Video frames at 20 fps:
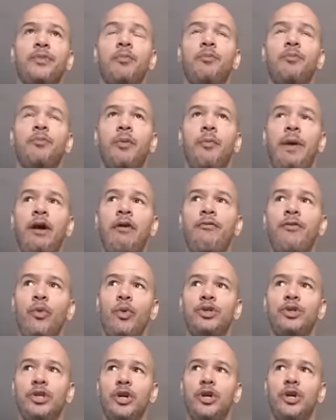prepare for
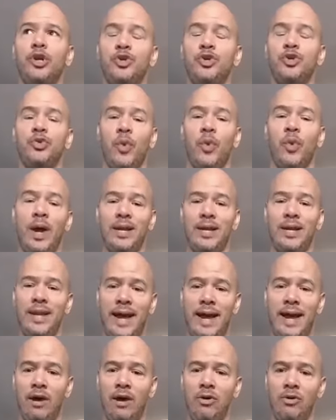what you're going to do right
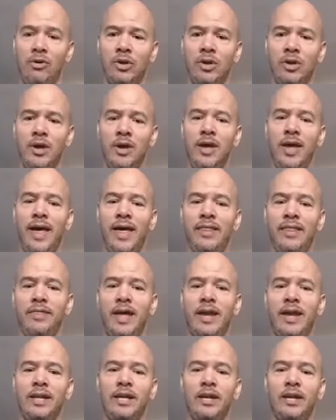now, and
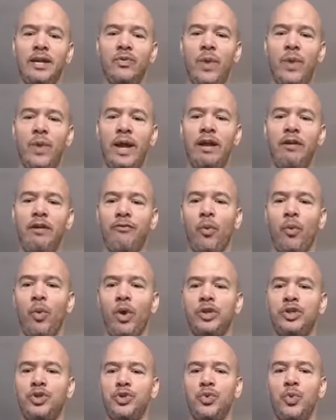then get ready for
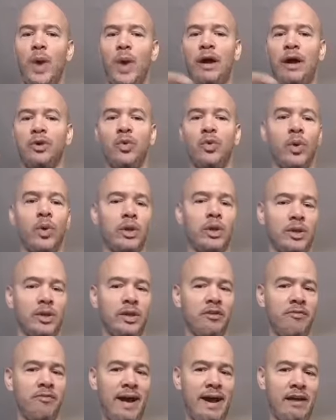how you want to
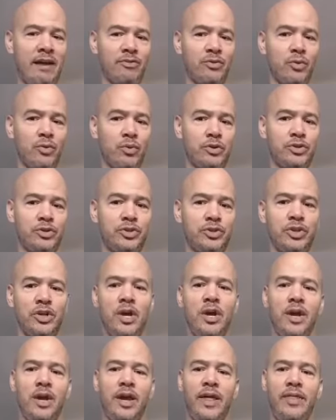live afterwards.
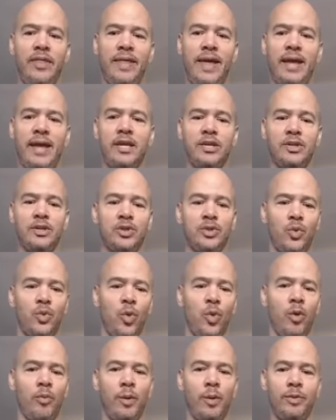And that is the
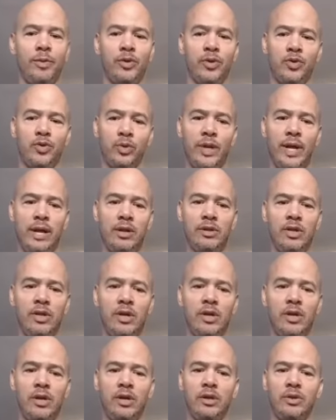warm up and the cool down,
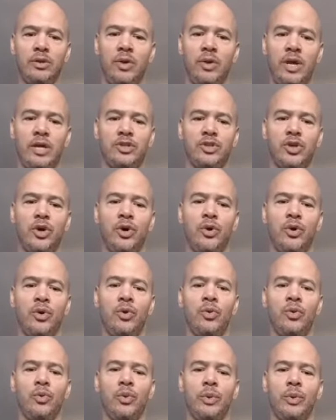right?
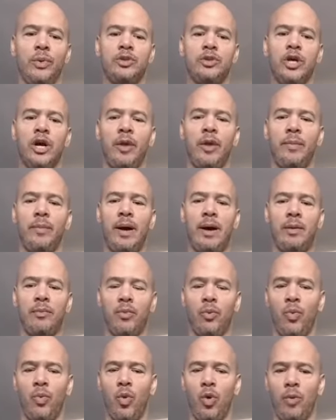So when we talk
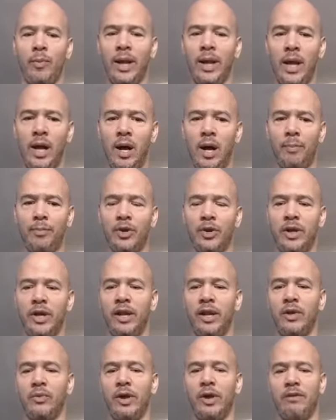about warming up, you're
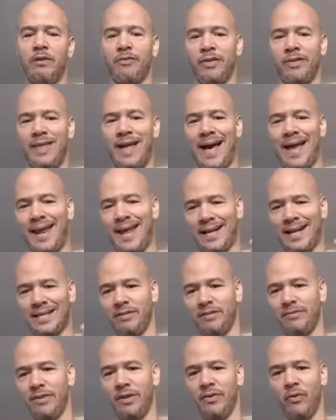getting ready for that
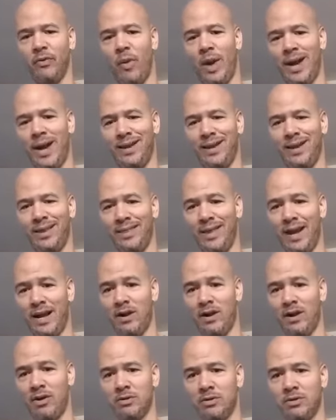activity right
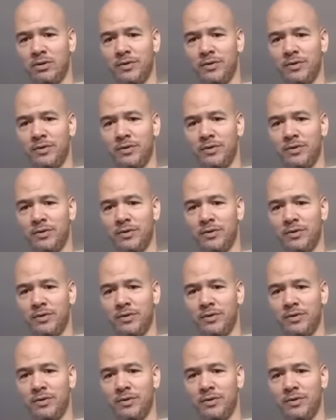there.